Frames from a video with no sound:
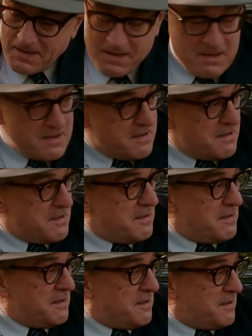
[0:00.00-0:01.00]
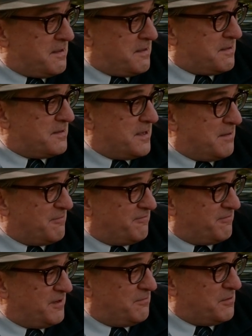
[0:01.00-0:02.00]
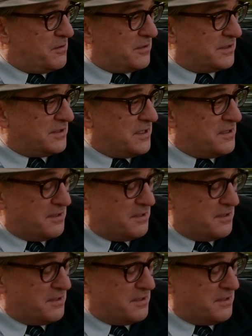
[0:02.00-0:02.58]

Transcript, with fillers: time I come in, I'm getting the suit ready for a fitting.